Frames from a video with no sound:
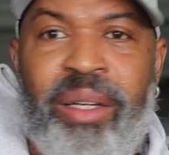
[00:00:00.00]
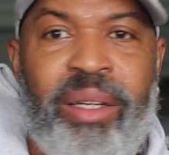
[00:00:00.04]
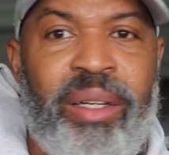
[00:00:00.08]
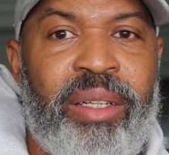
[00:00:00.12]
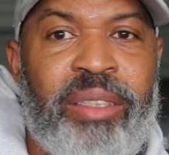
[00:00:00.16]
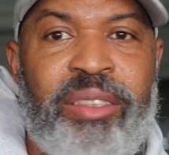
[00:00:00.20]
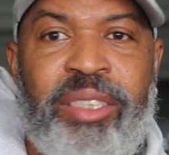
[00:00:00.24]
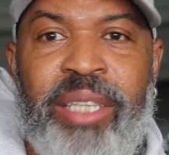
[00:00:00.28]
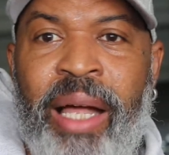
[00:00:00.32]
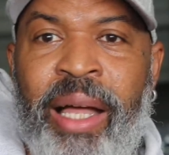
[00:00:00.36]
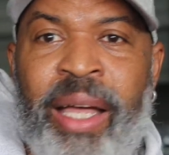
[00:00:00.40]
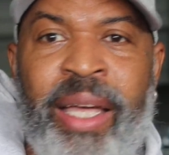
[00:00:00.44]

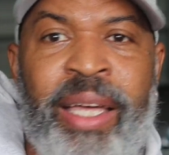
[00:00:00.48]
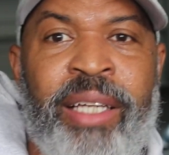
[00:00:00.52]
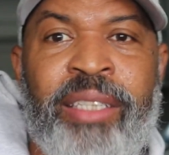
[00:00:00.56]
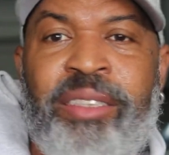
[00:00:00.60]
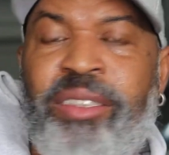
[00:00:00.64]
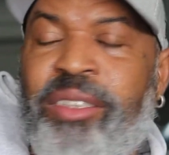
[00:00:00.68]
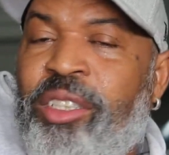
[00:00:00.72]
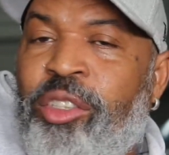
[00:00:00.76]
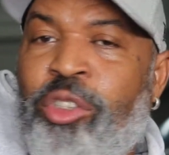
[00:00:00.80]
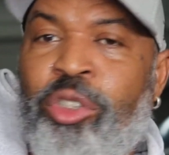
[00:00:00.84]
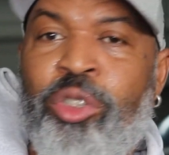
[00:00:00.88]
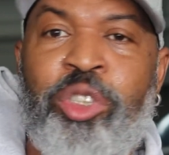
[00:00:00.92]

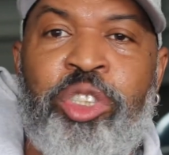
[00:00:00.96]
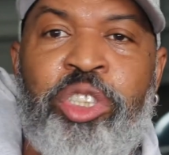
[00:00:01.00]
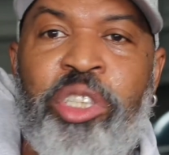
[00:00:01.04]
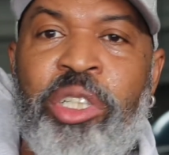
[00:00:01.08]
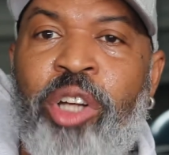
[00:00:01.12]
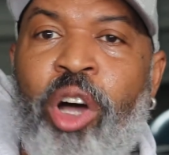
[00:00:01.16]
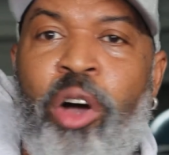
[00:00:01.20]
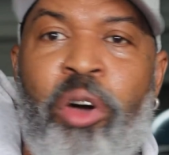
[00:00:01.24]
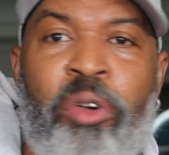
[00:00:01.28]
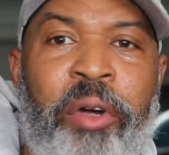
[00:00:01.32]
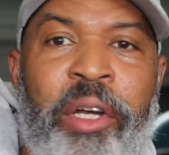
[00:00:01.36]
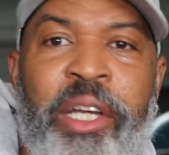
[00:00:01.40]
Science, you should
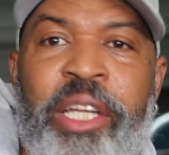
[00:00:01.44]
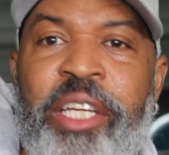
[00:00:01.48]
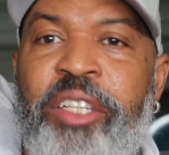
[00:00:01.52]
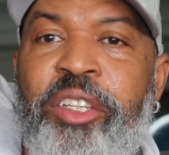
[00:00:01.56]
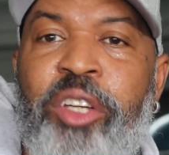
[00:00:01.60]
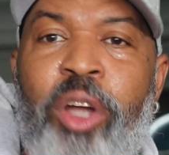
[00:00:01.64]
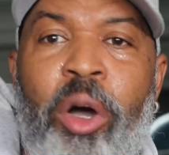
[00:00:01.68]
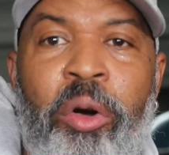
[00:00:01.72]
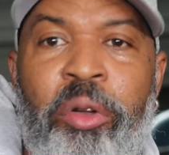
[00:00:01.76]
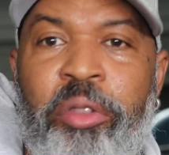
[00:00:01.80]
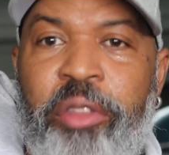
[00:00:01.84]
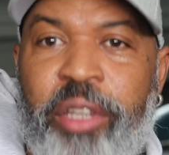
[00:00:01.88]
already
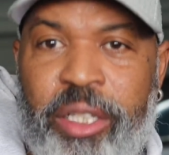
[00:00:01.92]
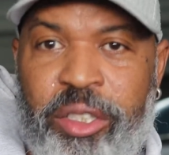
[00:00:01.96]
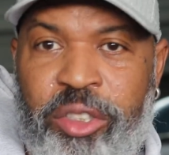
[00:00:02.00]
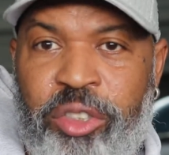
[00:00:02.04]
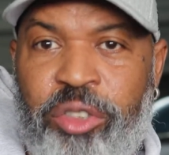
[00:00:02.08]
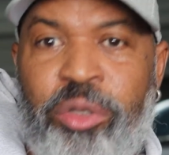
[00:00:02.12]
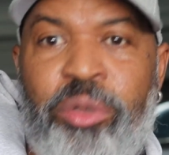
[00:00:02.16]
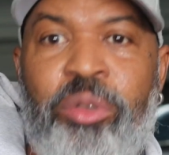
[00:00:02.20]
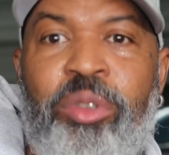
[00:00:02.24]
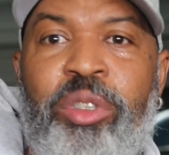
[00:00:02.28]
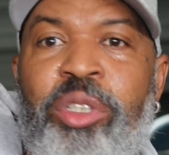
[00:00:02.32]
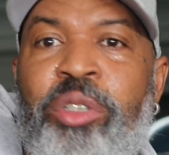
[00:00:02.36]
know this.
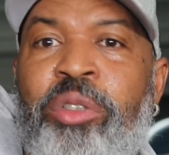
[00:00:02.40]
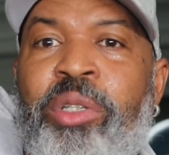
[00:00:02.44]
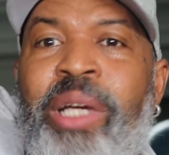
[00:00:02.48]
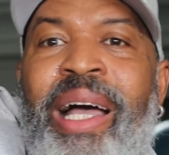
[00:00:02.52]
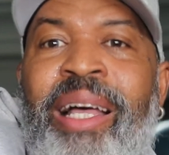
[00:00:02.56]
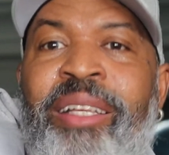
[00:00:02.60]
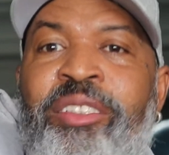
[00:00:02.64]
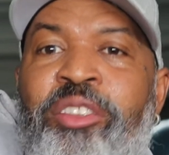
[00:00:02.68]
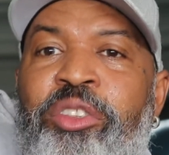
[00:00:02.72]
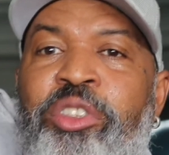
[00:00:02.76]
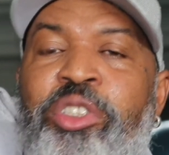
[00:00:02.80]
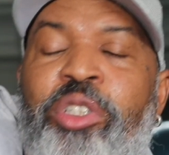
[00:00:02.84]
You
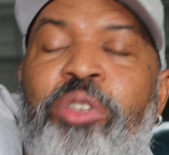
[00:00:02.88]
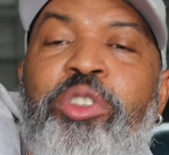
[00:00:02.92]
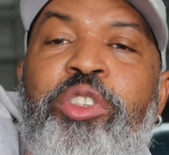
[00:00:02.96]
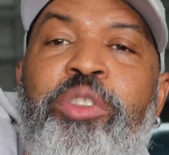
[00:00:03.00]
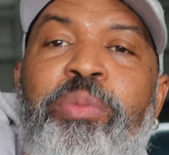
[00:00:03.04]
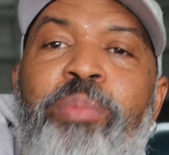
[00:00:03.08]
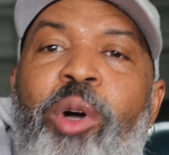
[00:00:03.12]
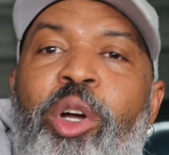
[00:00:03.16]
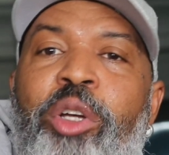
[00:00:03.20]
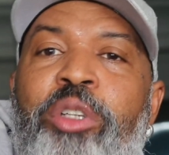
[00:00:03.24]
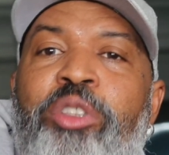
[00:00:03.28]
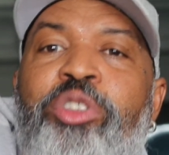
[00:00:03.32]
guys are so
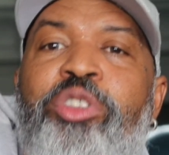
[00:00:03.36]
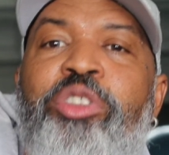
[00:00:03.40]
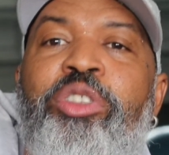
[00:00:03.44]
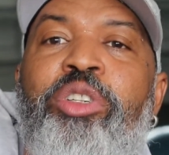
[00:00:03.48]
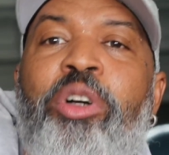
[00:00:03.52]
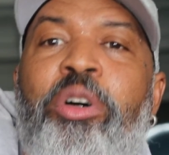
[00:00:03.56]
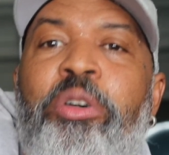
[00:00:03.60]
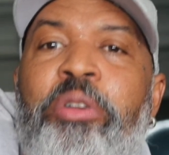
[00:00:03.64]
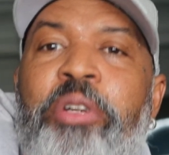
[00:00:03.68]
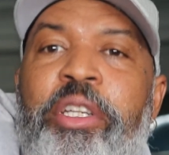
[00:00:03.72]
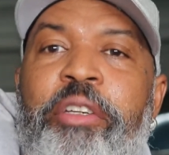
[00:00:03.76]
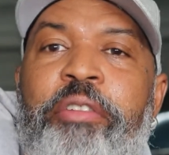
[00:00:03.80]
smart, you should
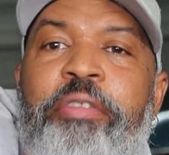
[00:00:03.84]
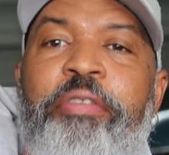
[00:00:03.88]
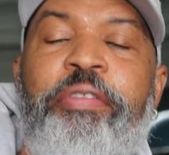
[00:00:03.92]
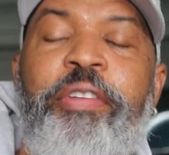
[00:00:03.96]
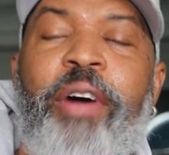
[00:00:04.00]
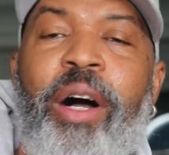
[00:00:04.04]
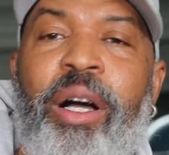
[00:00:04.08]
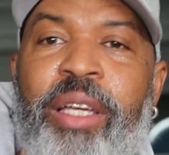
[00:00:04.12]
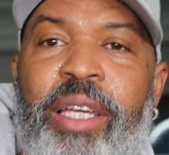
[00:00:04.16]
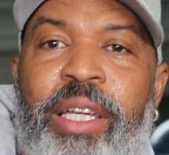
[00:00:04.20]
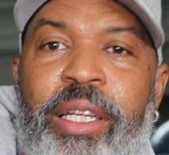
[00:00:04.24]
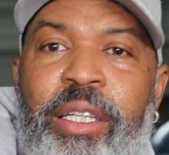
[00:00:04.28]
already
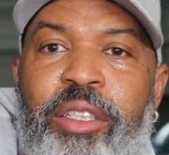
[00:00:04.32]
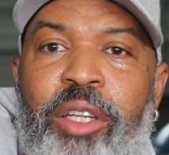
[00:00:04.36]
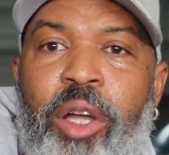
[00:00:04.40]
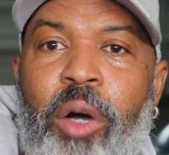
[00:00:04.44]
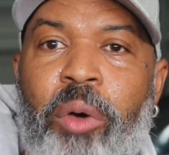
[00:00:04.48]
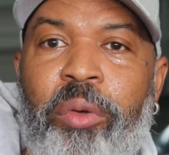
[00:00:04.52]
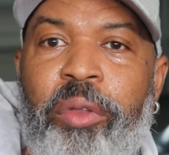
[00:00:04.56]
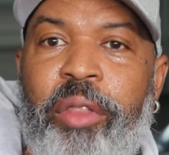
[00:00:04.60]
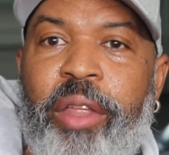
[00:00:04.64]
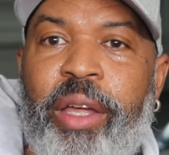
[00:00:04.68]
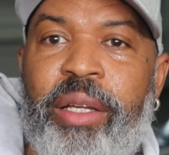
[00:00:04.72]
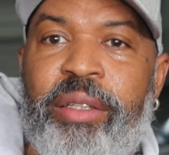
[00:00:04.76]
fucking
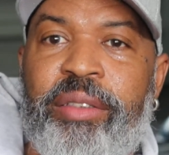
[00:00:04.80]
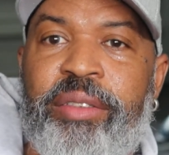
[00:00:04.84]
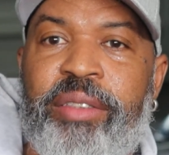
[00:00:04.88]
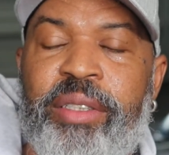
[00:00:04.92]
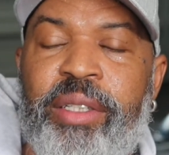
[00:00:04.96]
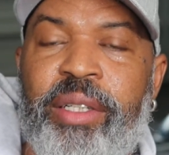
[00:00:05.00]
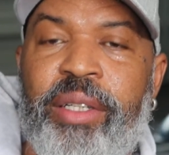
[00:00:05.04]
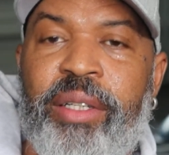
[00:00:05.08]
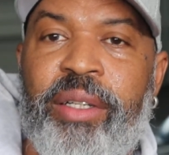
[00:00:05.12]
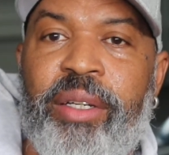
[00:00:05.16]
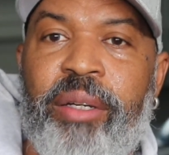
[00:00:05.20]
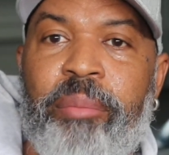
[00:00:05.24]
know this.